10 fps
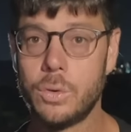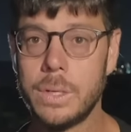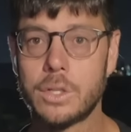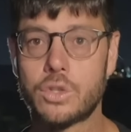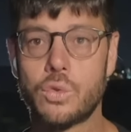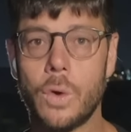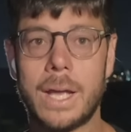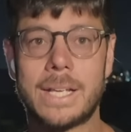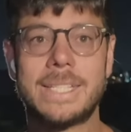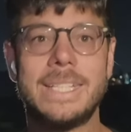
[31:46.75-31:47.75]
During the
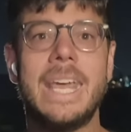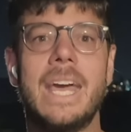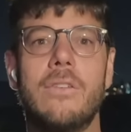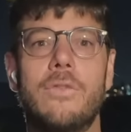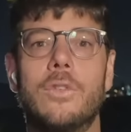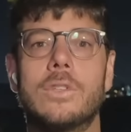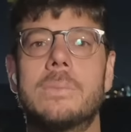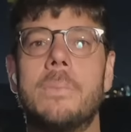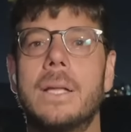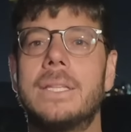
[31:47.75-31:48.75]
strikes, the Air
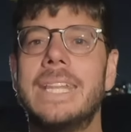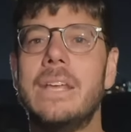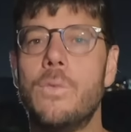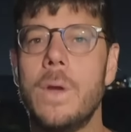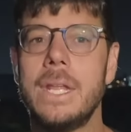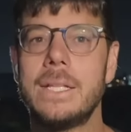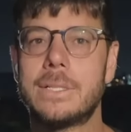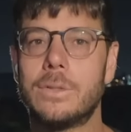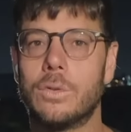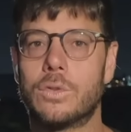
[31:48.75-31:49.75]
Force spotted
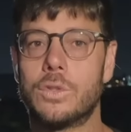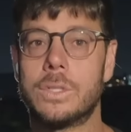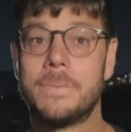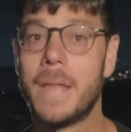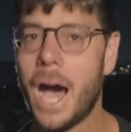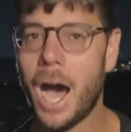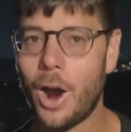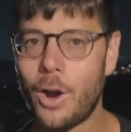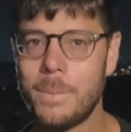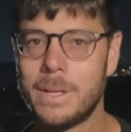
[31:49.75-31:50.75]
Iranian soldiers
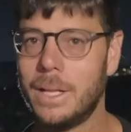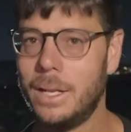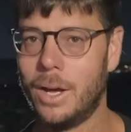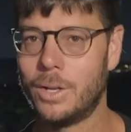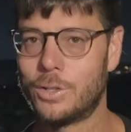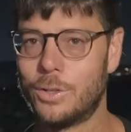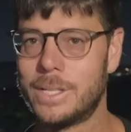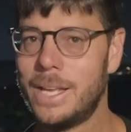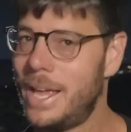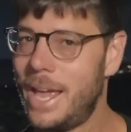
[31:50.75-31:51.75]
arming the
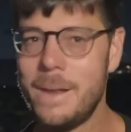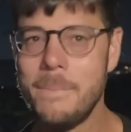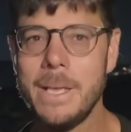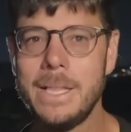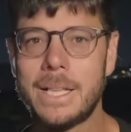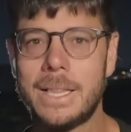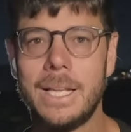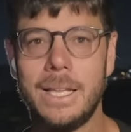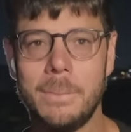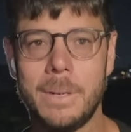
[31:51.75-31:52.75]
launchers and
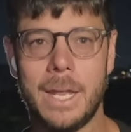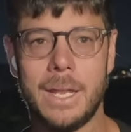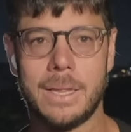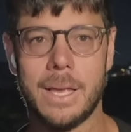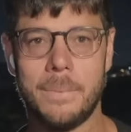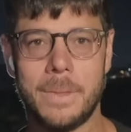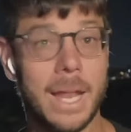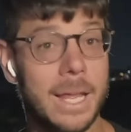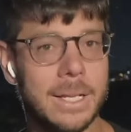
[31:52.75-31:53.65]
immediately eliminating them.